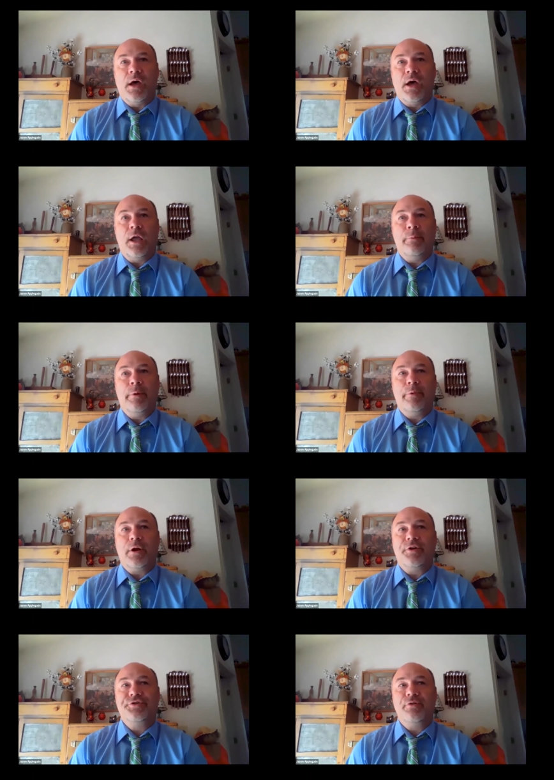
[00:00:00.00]
Uh, and we
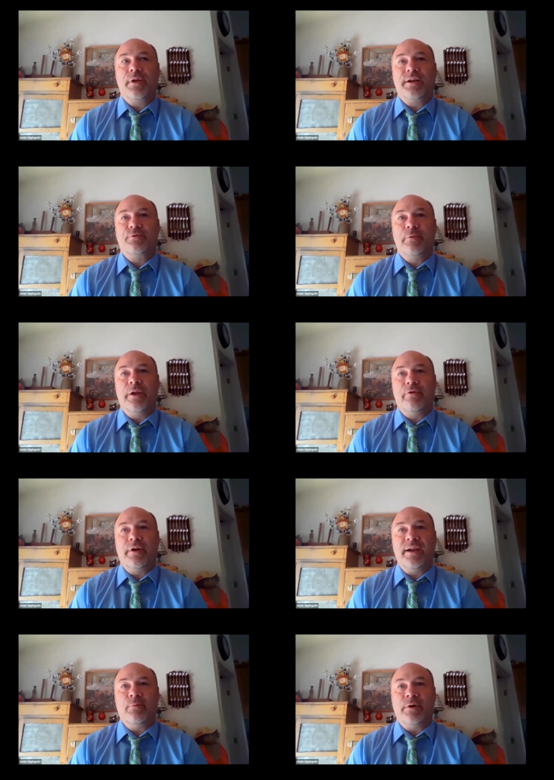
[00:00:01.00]
would also like to
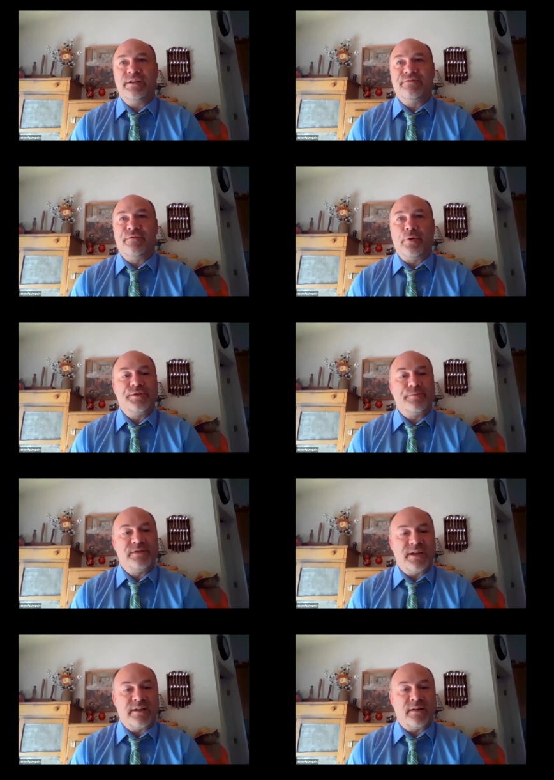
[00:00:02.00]
recreate what his voice
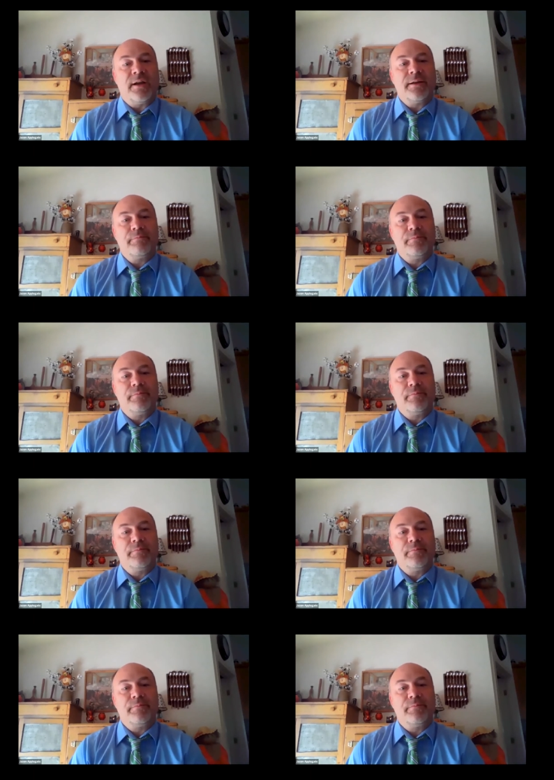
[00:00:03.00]
would sound like.